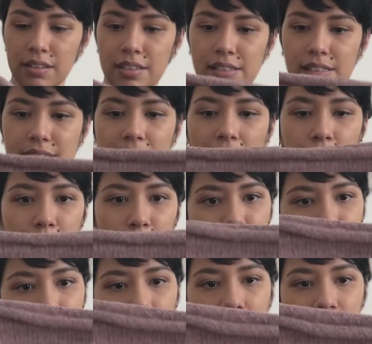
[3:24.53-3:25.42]
This is how
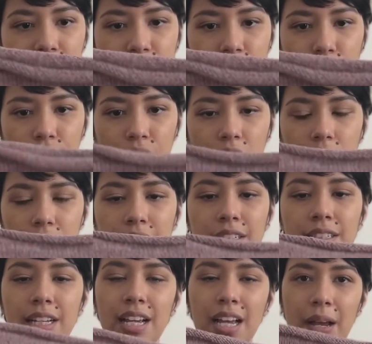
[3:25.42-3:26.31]
much I have so
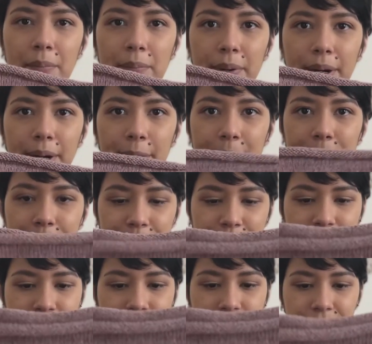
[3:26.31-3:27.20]
far, but
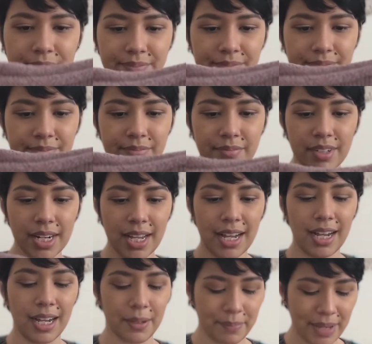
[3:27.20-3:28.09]

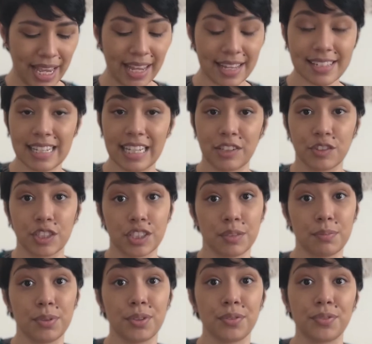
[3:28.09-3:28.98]
it has like these
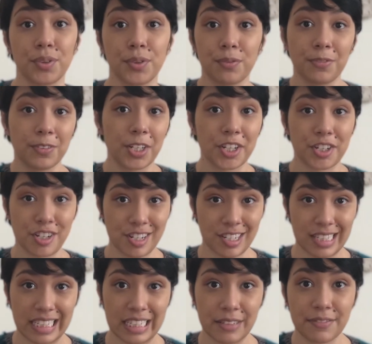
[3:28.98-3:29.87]
beautiful flutter
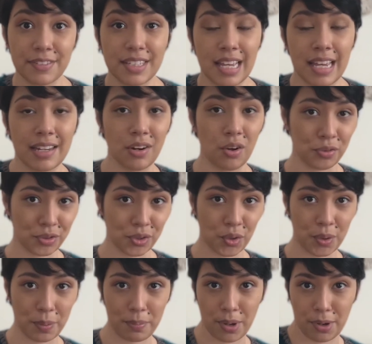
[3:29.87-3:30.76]
sleeves and also
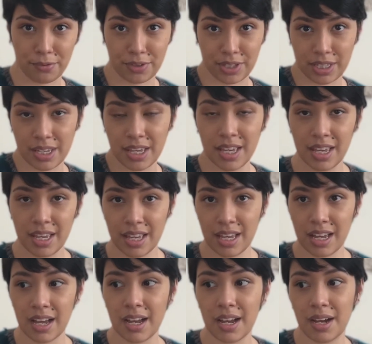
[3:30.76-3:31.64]
the puffy
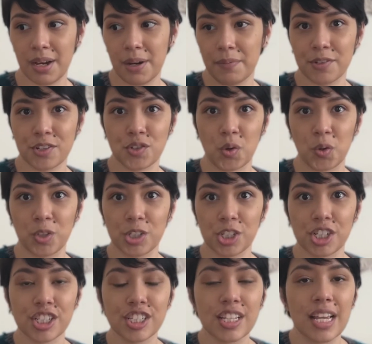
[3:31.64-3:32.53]

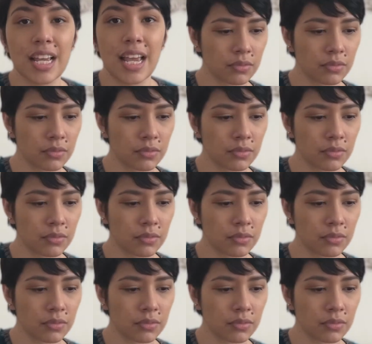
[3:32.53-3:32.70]
shoulders.